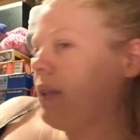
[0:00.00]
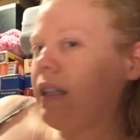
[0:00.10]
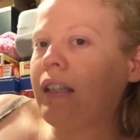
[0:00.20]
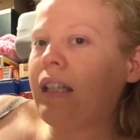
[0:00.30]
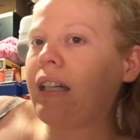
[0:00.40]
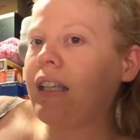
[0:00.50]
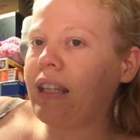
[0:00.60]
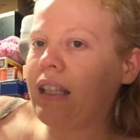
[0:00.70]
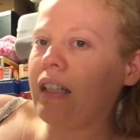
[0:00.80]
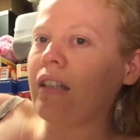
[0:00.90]
but yeah, I
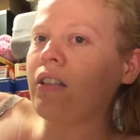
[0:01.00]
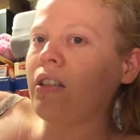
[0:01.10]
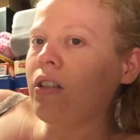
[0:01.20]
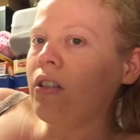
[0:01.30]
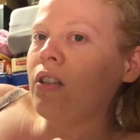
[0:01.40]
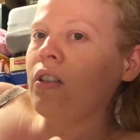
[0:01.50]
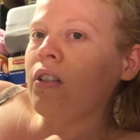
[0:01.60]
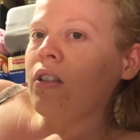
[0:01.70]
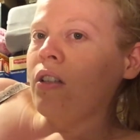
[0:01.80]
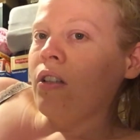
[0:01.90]
think
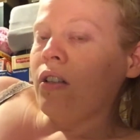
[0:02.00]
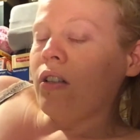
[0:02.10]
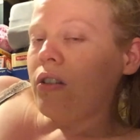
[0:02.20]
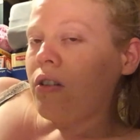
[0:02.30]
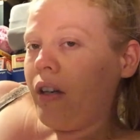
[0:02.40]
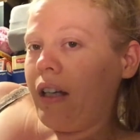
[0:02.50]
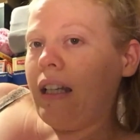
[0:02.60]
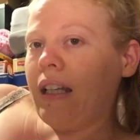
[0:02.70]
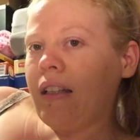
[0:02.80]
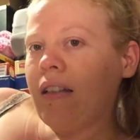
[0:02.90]

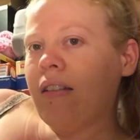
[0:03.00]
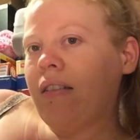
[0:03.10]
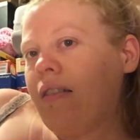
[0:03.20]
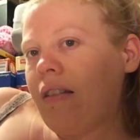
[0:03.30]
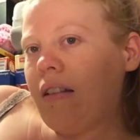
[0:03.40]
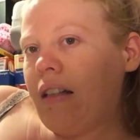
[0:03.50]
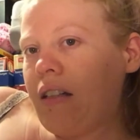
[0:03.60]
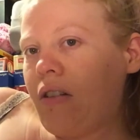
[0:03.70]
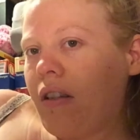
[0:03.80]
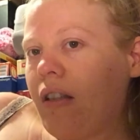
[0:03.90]
trying the
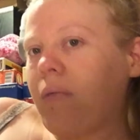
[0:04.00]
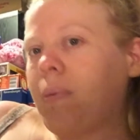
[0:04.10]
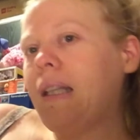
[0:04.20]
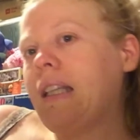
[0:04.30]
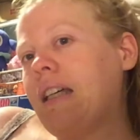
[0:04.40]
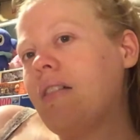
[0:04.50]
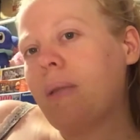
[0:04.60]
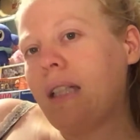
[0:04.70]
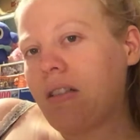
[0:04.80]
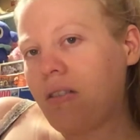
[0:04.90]
hydrotherapy and that'll
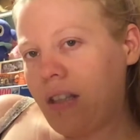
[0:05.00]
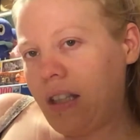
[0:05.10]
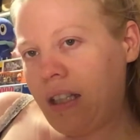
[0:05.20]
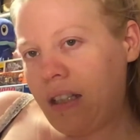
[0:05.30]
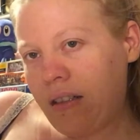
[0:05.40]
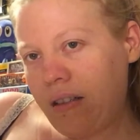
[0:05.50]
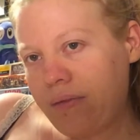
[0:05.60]
be a good thing